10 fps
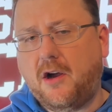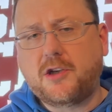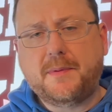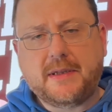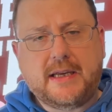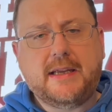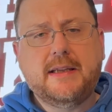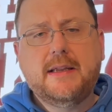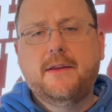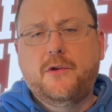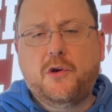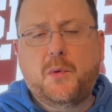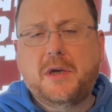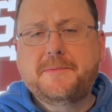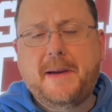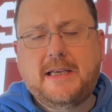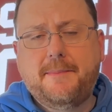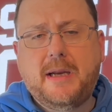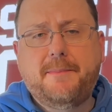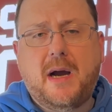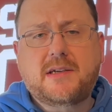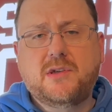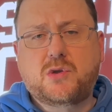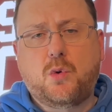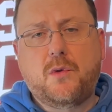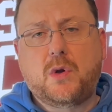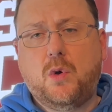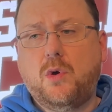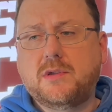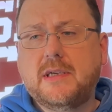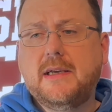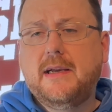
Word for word: Ultimately, they're the ones paid the big bucks to score the goals,